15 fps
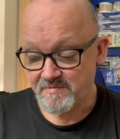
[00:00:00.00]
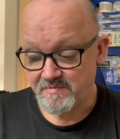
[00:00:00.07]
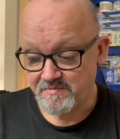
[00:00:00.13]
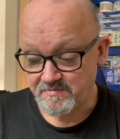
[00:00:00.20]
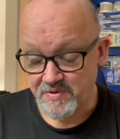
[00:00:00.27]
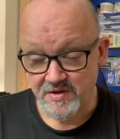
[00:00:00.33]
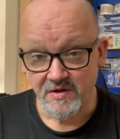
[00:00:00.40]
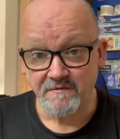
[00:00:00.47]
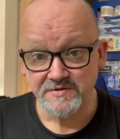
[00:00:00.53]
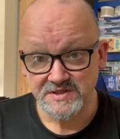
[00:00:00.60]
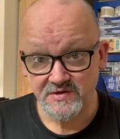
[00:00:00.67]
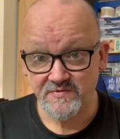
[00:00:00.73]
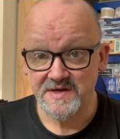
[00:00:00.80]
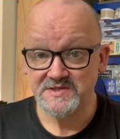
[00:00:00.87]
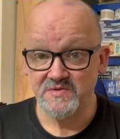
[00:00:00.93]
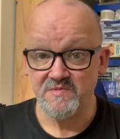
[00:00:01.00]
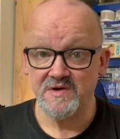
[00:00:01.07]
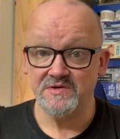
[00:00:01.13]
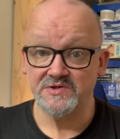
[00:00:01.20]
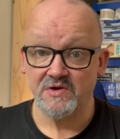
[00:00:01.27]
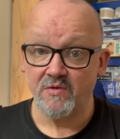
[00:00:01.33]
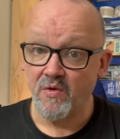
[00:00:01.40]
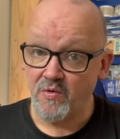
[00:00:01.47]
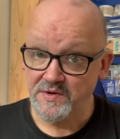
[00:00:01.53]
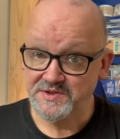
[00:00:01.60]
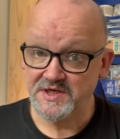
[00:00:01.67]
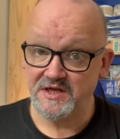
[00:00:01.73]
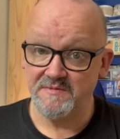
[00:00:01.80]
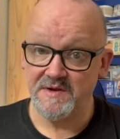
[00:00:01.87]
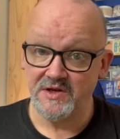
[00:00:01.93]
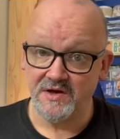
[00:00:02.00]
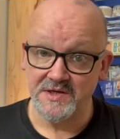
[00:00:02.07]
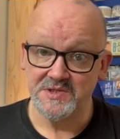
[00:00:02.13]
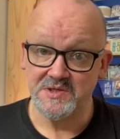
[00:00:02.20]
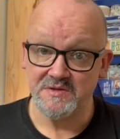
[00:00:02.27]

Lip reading: But obviously resin wheels are always going to be nicer